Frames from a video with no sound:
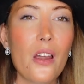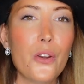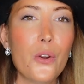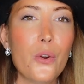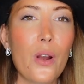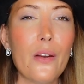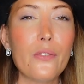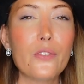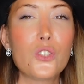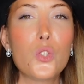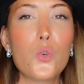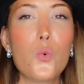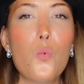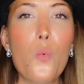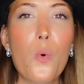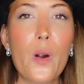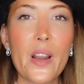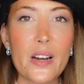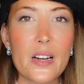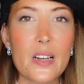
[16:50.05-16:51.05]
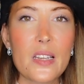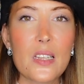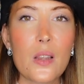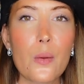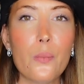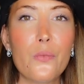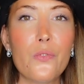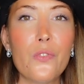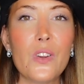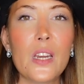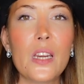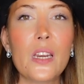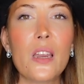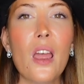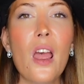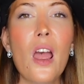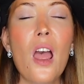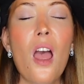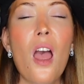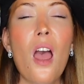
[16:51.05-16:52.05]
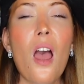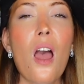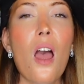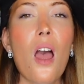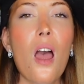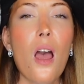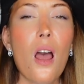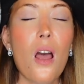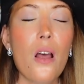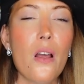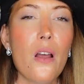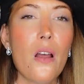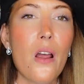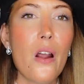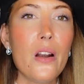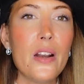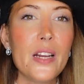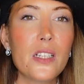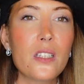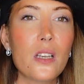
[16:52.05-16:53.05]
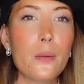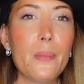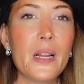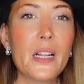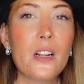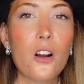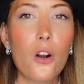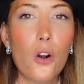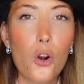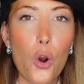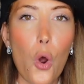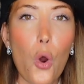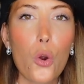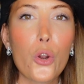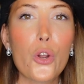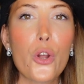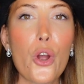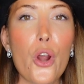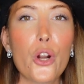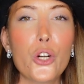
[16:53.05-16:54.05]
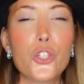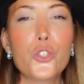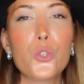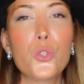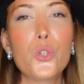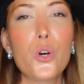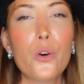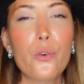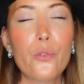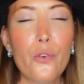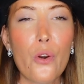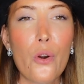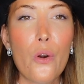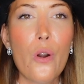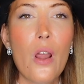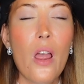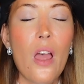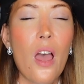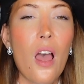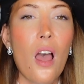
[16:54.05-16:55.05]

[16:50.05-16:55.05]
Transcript: You have to wear something a little bit longer to cover